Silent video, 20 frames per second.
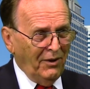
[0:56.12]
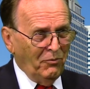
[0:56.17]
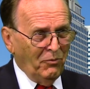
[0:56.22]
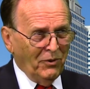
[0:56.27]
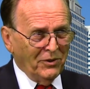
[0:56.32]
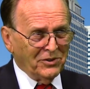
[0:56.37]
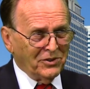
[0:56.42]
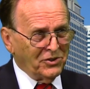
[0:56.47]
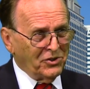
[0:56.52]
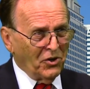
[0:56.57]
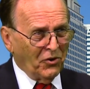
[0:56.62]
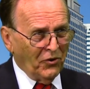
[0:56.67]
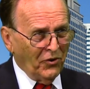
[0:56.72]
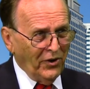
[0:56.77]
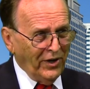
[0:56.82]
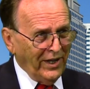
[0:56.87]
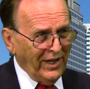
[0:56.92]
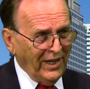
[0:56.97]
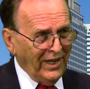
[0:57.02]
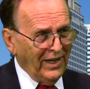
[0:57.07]
was
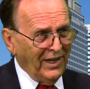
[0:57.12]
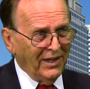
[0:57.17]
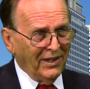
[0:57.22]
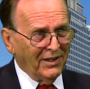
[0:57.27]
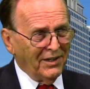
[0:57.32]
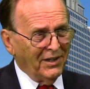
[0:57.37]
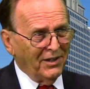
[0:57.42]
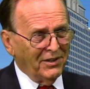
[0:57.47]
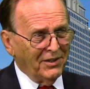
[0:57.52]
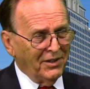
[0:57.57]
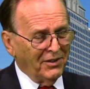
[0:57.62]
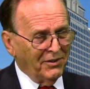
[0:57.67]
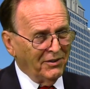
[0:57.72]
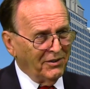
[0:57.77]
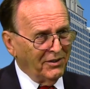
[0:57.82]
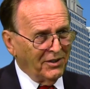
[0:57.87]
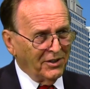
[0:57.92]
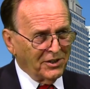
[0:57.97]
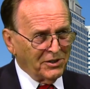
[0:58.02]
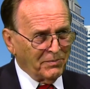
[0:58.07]
dirty. The, the
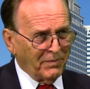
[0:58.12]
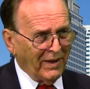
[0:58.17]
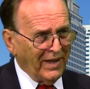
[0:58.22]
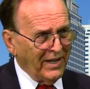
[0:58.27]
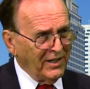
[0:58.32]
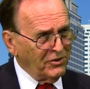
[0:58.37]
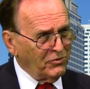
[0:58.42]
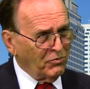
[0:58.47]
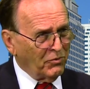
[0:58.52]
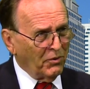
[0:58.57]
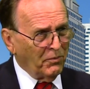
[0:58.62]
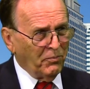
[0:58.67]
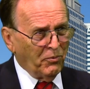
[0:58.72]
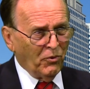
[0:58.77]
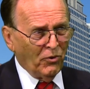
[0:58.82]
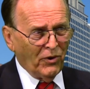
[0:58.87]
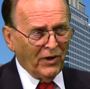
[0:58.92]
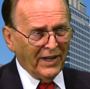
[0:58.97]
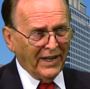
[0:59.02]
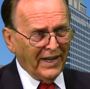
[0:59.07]
displays were
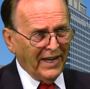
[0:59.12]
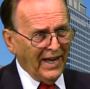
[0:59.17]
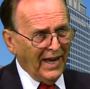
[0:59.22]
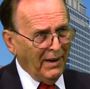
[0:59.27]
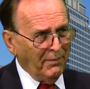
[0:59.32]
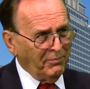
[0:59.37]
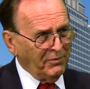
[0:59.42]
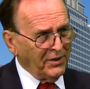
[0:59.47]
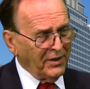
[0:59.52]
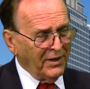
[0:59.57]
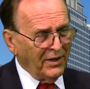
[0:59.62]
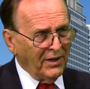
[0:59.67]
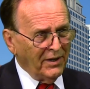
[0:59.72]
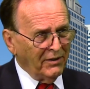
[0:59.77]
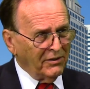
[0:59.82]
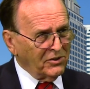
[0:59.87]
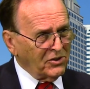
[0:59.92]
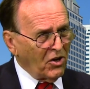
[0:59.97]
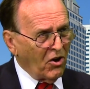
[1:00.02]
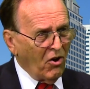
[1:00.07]
poorly kept.
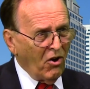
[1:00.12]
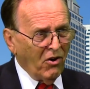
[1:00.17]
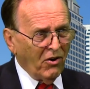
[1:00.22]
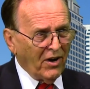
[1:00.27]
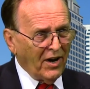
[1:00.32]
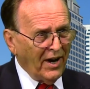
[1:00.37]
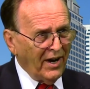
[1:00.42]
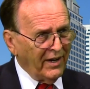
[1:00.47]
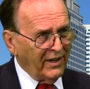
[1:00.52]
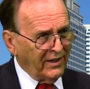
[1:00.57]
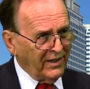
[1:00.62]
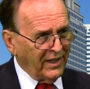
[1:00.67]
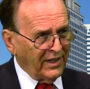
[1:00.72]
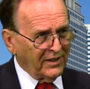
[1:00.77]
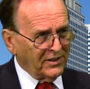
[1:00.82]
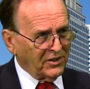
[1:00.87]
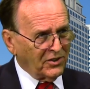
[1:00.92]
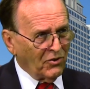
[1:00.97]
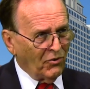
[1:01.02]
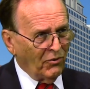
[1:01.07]
There's all kind of
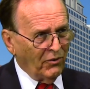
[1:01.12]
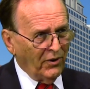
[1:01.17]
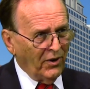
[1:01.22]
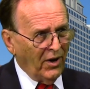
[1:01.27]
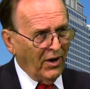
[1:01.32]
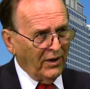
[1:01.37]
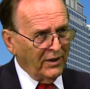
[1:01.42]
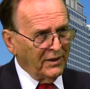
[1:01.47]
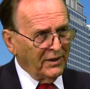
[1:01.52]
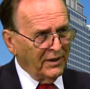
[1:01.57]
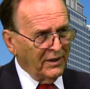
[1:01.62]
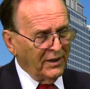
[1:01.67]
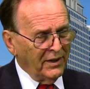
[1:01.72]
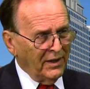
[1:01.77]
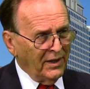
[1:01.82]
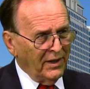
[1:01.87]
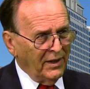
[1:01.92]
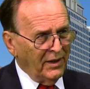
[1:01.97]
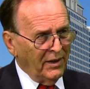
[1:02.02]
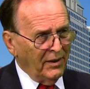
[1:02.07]
things going on.
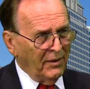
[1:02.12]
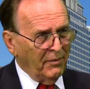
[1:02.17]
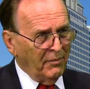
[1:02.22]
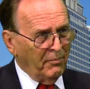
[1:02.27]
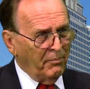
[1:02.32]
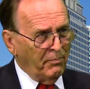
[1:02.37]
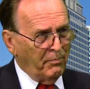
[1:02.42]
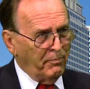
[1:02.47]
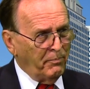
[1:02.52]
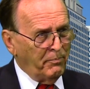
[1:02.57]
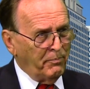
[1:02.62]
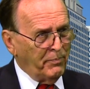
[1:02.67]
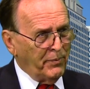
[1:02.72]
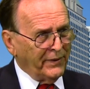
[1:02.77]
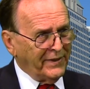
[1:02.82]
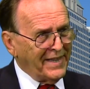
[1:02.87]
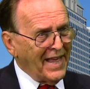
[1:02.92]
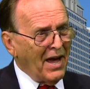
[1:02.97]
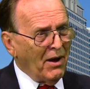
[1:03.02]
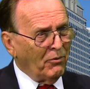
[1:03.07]

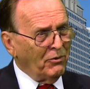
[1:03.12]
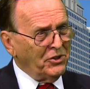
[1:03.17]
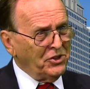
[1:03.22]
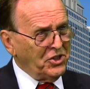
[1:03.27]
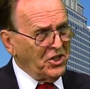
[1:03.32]
But that was